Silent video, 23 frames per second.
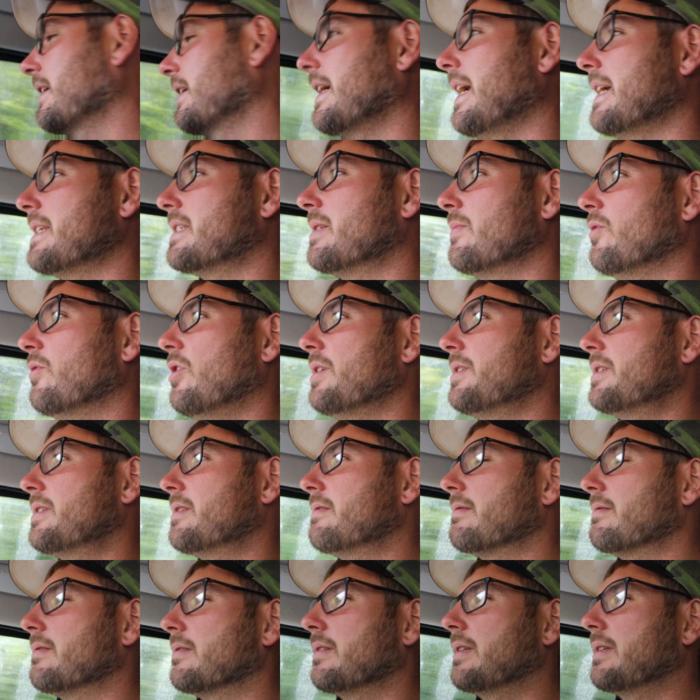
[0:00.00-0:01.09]
Get some rods,
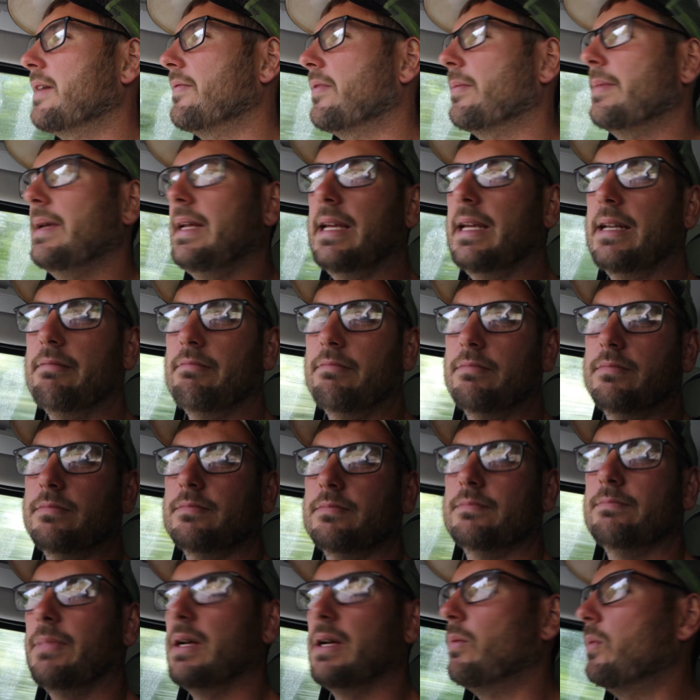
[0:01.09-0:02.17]
have a meeting,
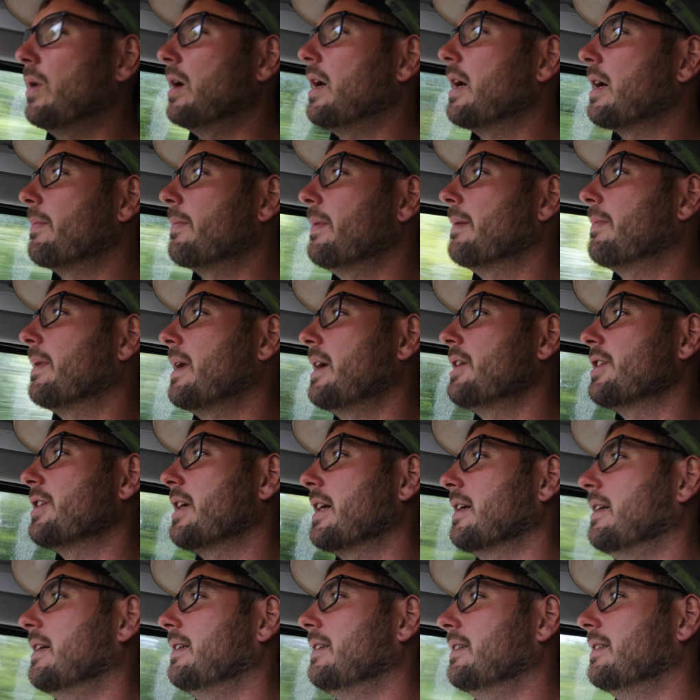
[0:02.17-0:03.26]
bit of work, bit of
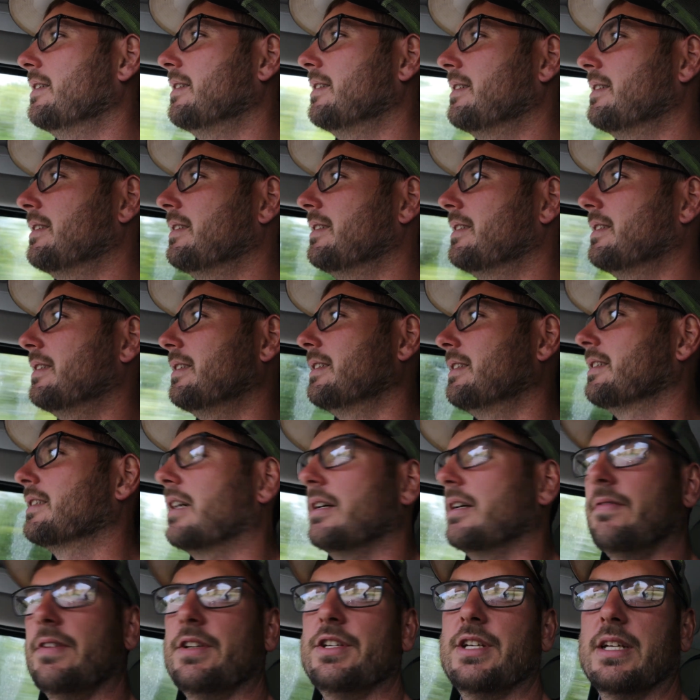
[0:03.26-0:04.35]
pleasure,
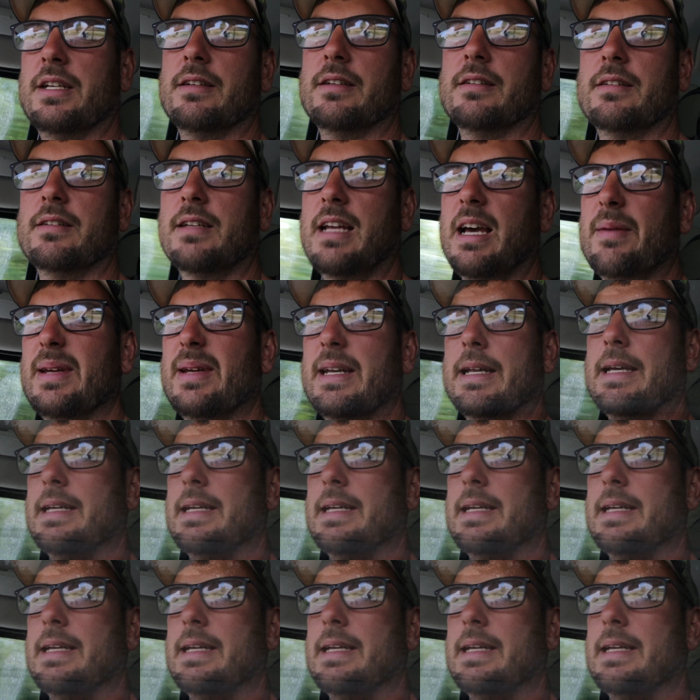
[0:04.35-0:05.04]
go fishing, happy